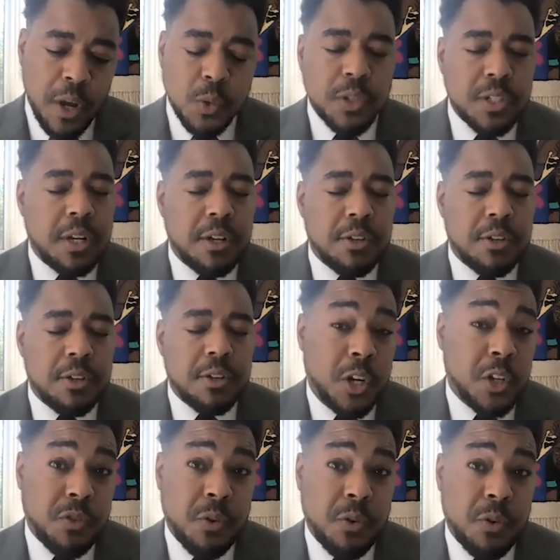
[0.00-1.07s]
the ways in which
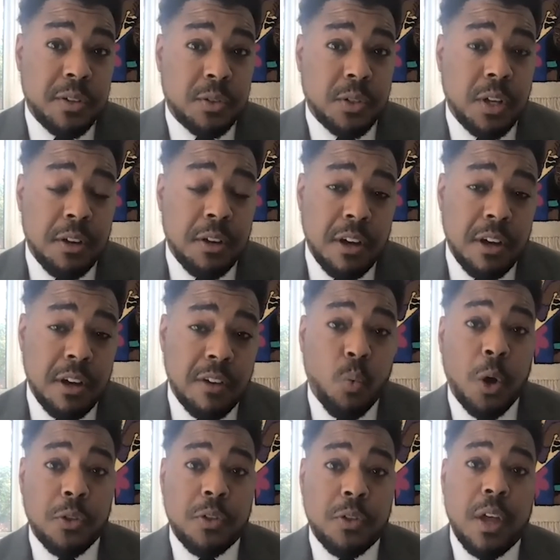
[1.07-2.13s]
the transference
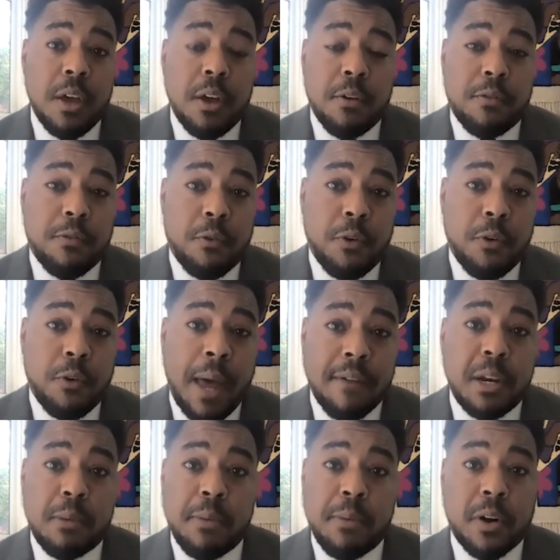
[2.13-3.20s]
of wealth
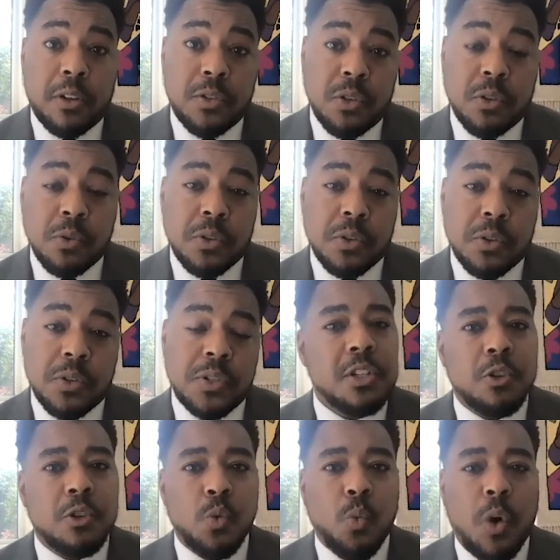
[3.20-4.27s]
from African Americans to the
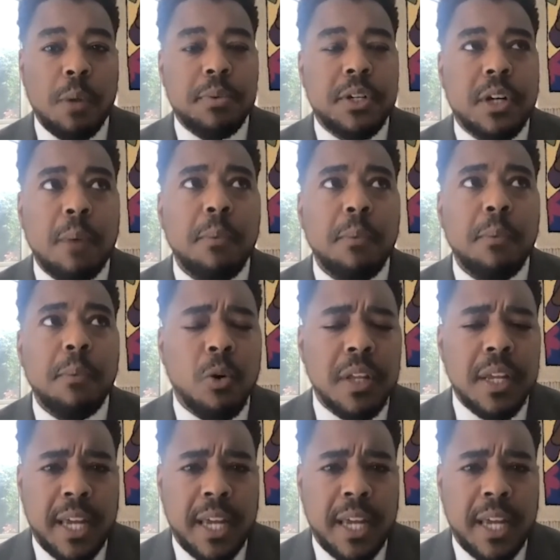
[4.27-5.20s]
descendants. And there's one particular couple of